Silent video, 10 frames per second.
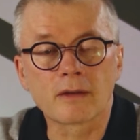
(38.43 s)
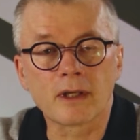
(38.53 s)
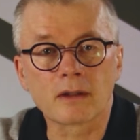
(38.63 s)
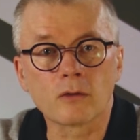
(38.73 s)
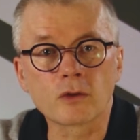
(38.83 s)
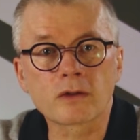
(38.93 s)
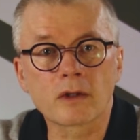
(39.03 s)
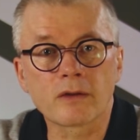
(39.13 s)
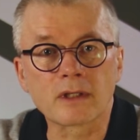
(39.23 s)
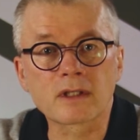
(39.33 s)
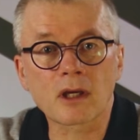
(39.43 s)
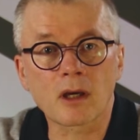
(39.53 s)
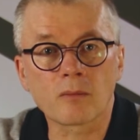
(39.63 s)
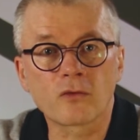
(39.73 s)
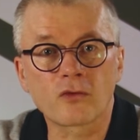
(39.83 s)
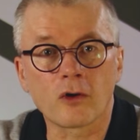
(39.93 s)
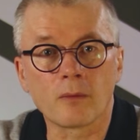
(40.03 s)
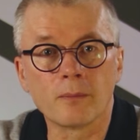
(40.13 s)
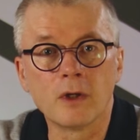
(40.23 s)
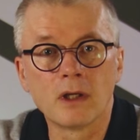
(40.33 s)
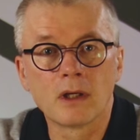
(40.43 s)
that those things come from